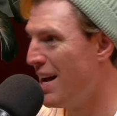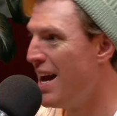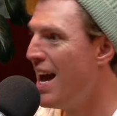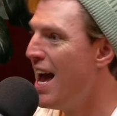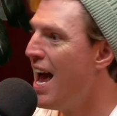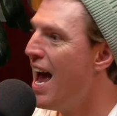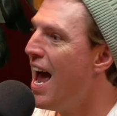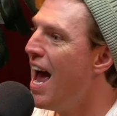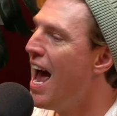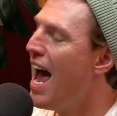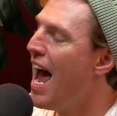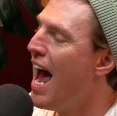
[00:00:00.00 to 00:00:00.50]
Oh,
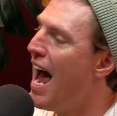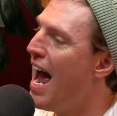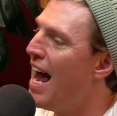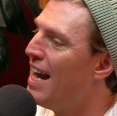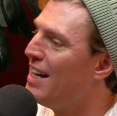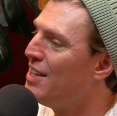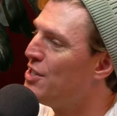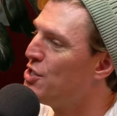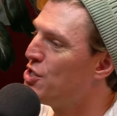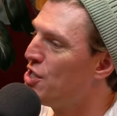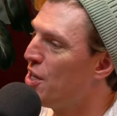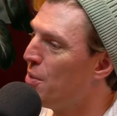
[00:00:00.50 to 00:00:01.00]
Bronwyn.
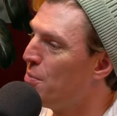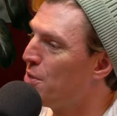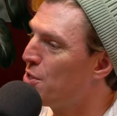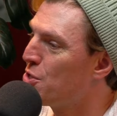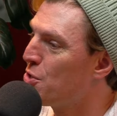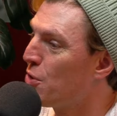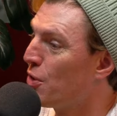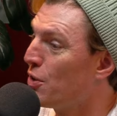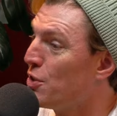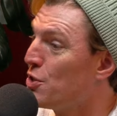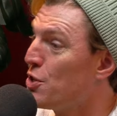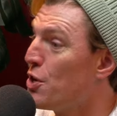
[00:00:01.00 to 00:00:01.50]
And she was
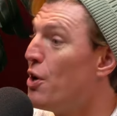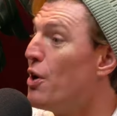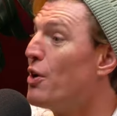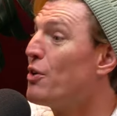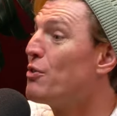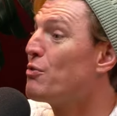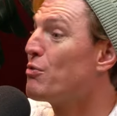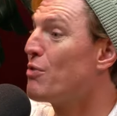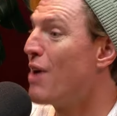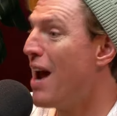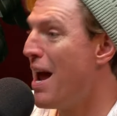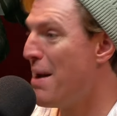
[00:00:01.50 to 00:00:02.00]
talking to her
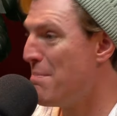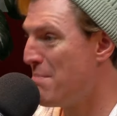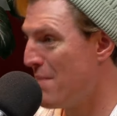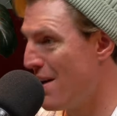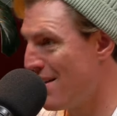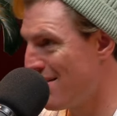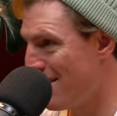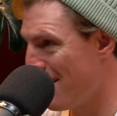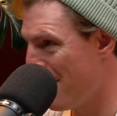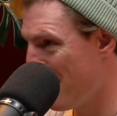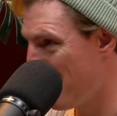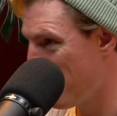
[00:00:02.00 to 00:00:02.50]

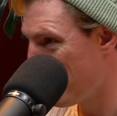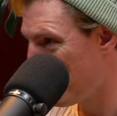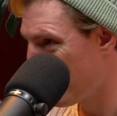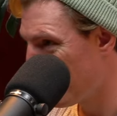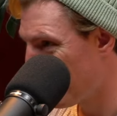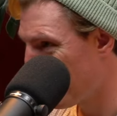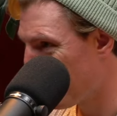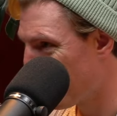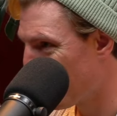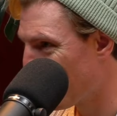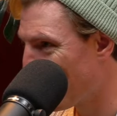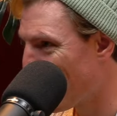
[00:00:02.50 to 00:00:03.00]
grandmother.
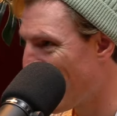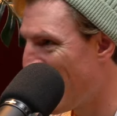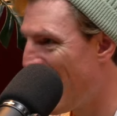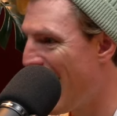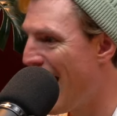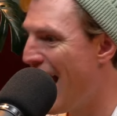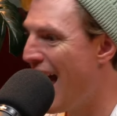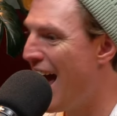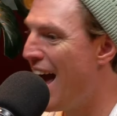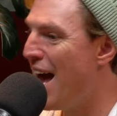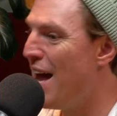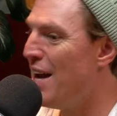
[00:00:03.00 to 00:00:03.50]
Bronwyn.
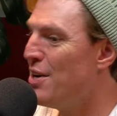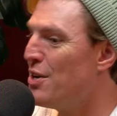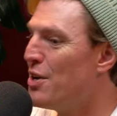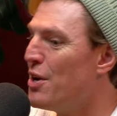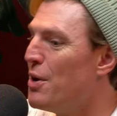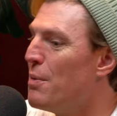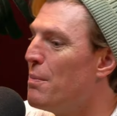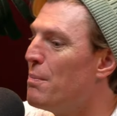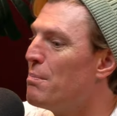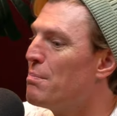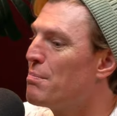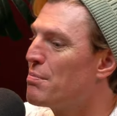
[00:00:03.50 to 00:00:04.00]
And
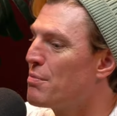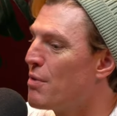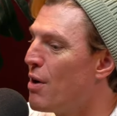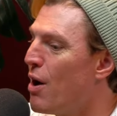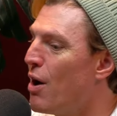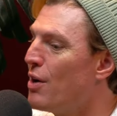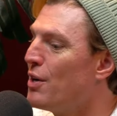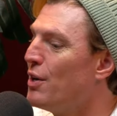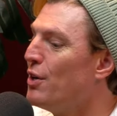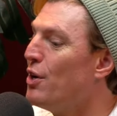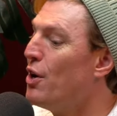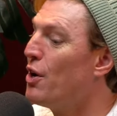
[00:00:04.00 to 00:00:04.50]

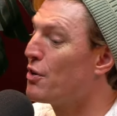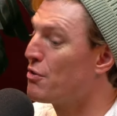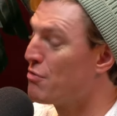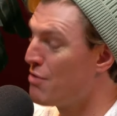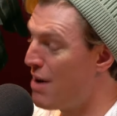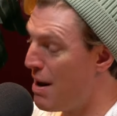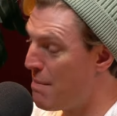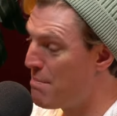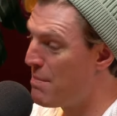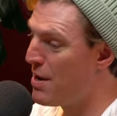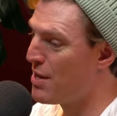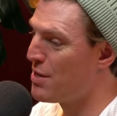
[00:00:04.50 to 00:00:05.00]
Bron and her
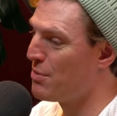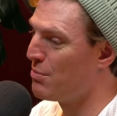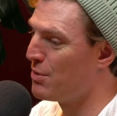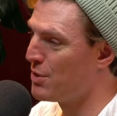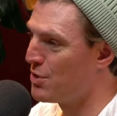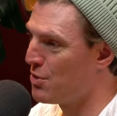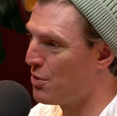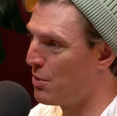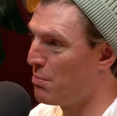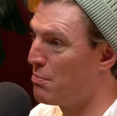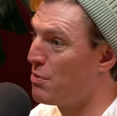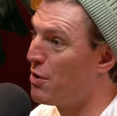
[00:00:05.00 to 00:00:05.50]
grandmother were
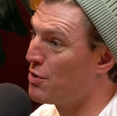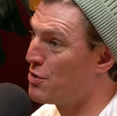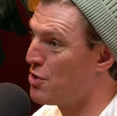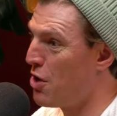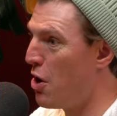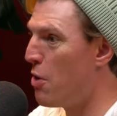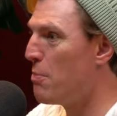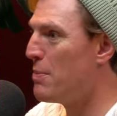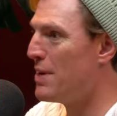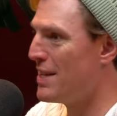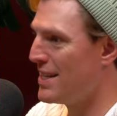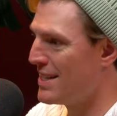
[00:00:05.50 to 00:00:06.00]
talking. Bron
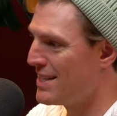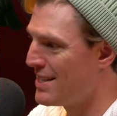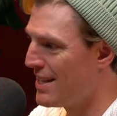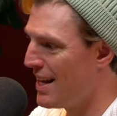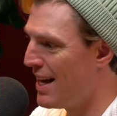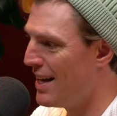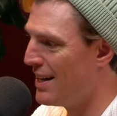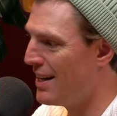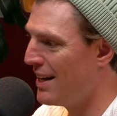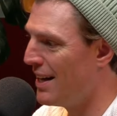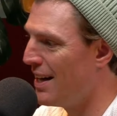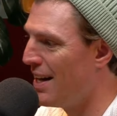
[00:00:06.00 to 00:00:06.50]
told me this
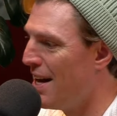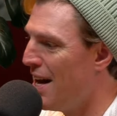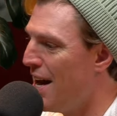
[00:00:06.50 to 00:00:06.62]
later.